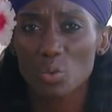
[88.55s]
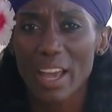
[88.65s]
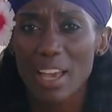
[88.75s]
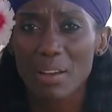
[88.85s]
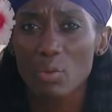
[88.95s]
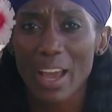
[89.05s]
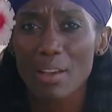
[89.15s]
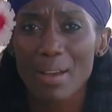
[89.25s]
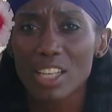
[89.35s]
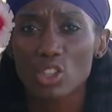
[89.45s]
Why, why
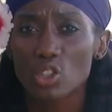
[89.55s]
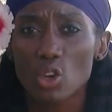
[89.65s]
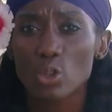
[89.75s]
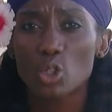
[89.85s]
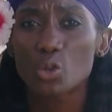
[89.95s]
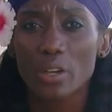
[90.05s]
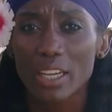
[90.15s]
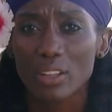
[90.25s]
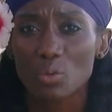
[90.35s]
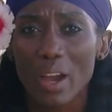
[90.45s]
am I so
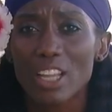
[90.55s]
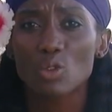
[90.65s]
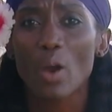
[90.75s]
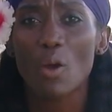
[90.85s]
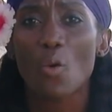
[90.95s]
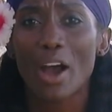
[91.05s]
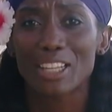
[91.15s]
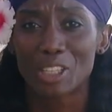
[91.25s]
triggered? Why do I want it